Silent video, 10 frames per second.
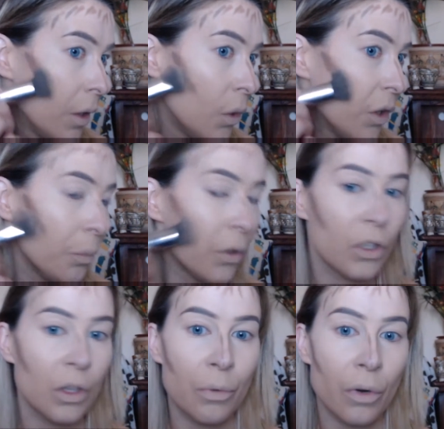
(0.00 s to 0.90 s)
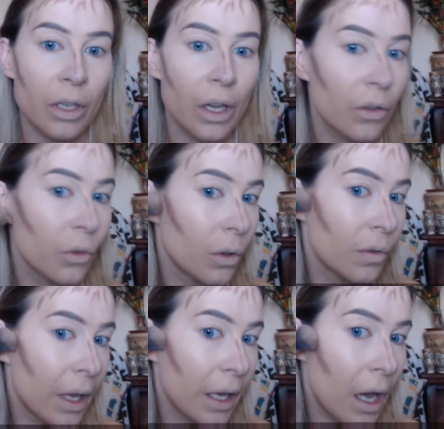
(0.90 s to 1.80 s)
I always push the product sort
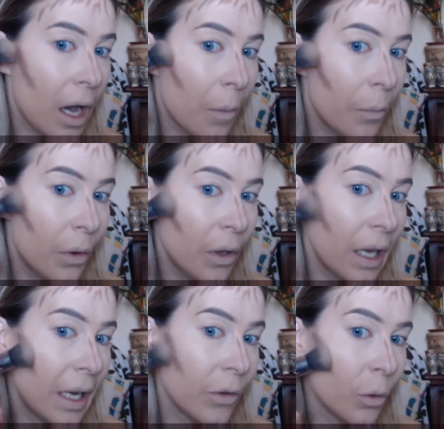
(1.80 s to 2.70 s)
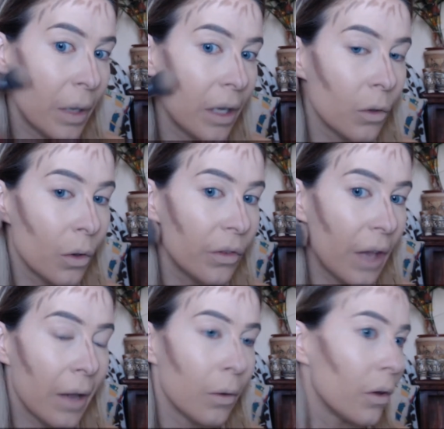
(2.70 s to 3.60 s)
of like up a little bit, not
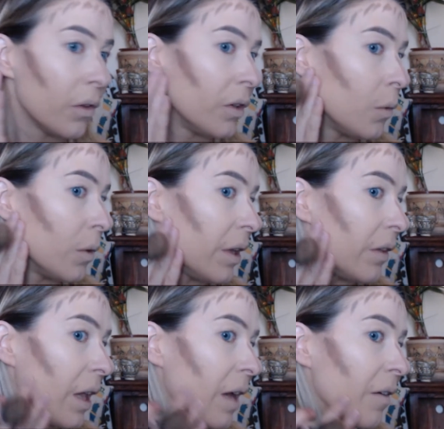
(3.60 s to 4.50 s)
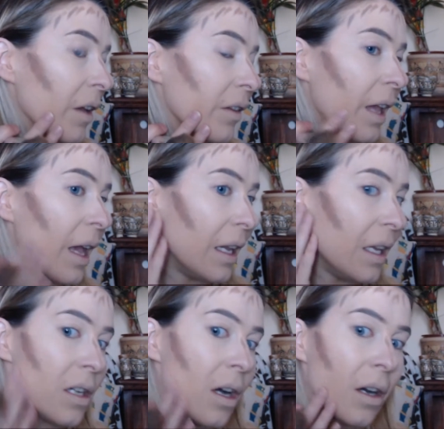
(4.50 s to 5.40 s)
down, because I don't want this area to get
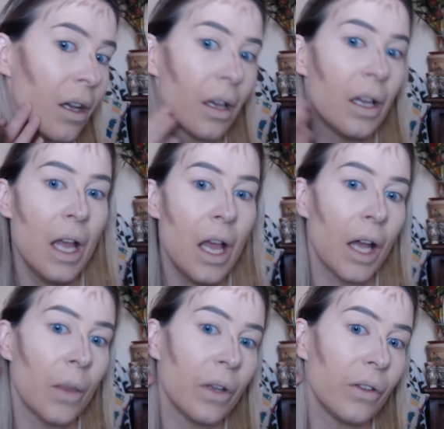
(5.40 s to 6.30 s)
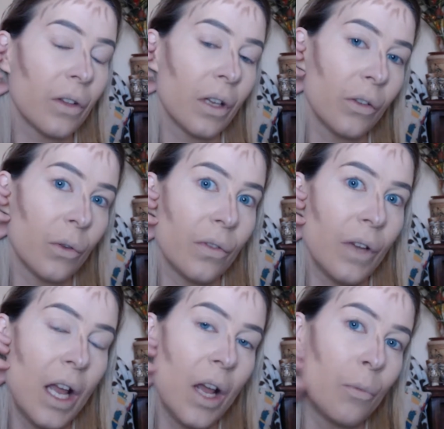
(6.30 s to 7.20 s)
any darker, otherwise it's going to sort
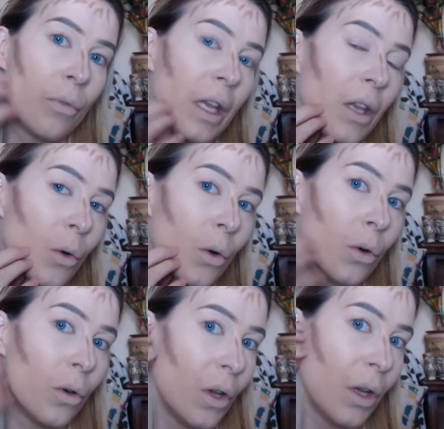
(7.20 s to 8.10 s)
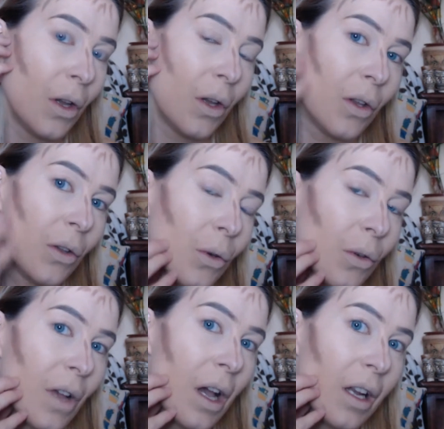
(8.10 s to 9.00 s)
of bring your
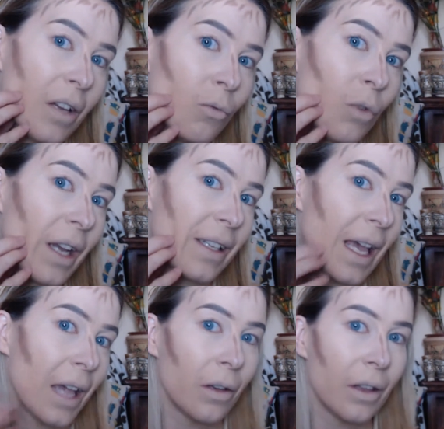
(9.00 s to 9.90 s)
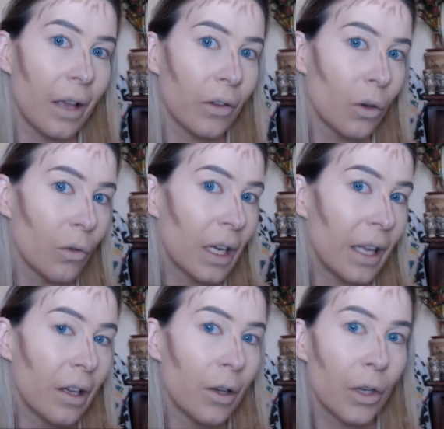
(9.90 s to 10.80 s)
sort of colour right down, and that's not
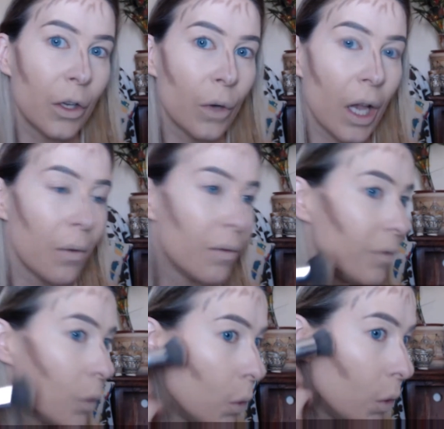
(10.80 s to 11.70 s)
really the look you're going